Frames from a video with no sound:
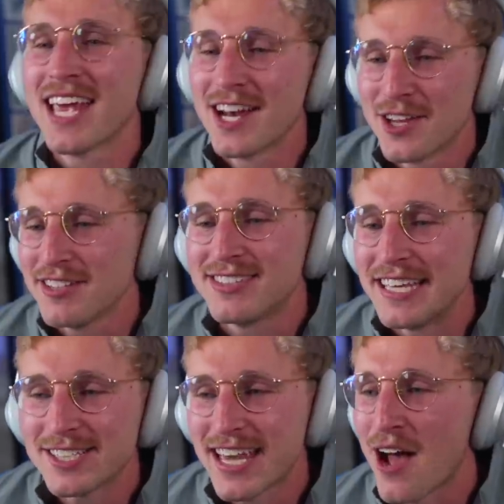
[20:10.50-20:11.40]
and none of this
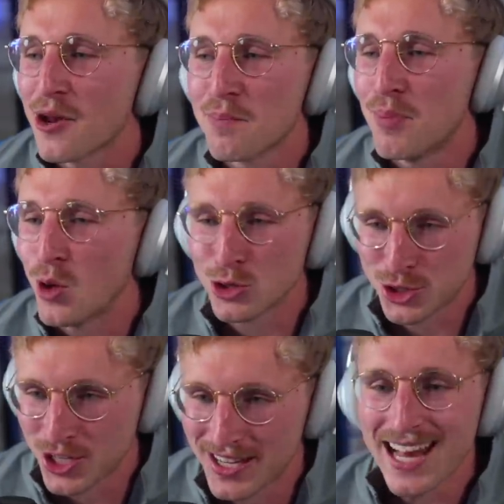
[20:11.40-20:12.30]
discounted
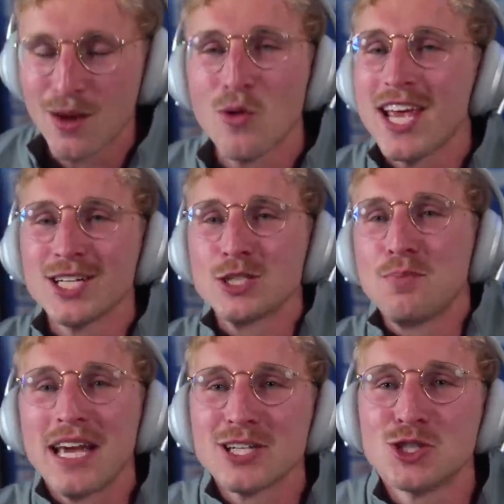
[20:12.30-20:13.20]
bullshit. And then we can just
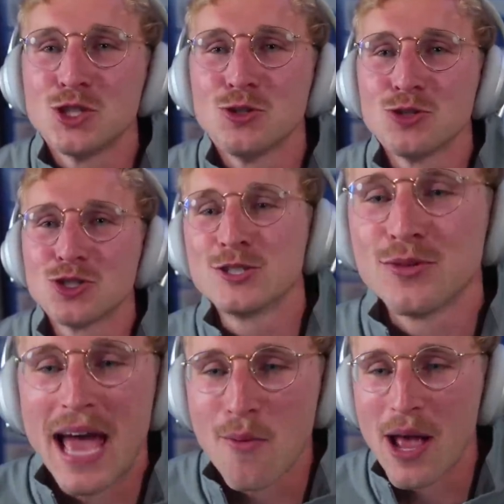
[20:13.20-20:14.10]
pick and so
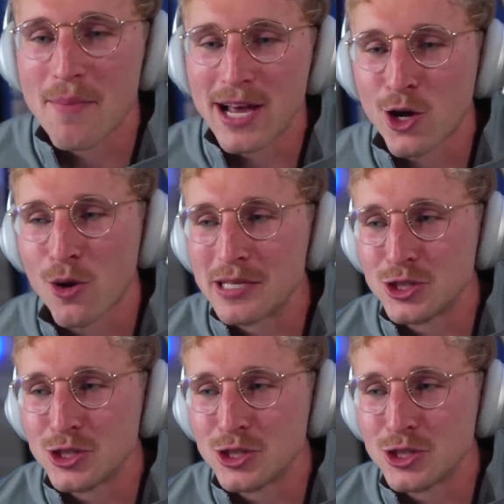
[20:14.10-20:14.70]
that way my Kerby